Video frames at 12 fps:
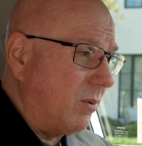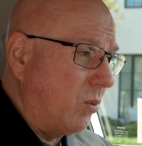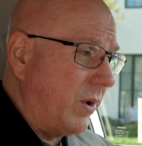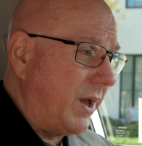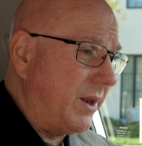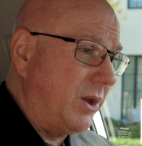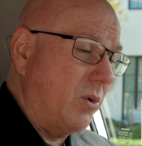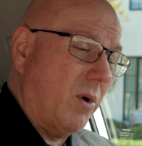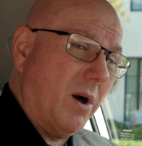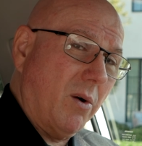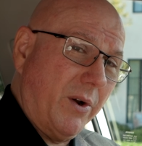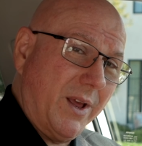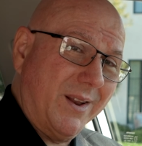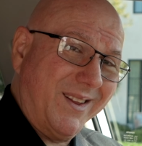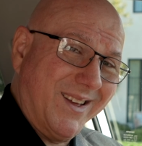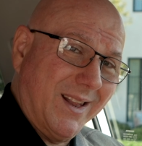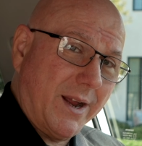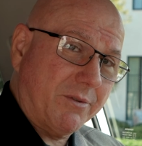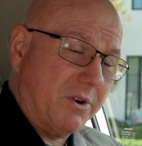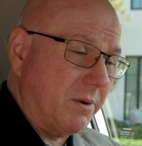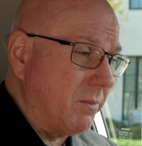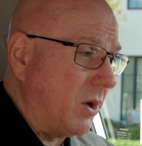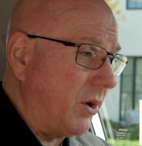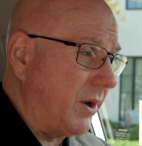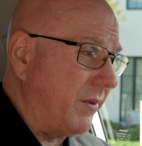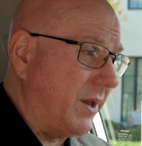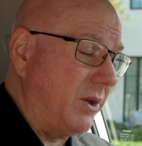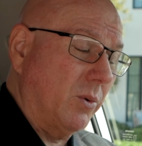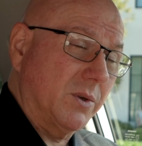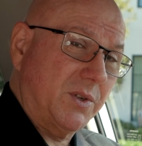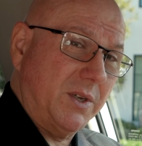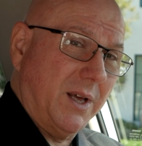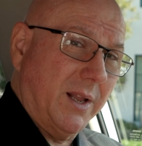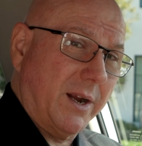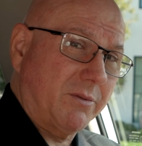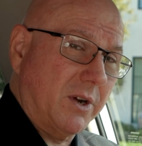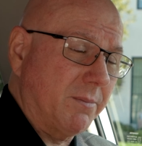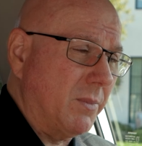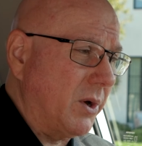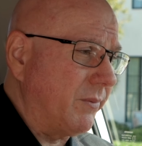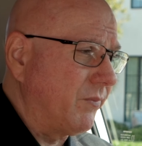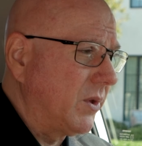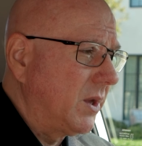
when you are in the electric mode, and then you will see electric mode.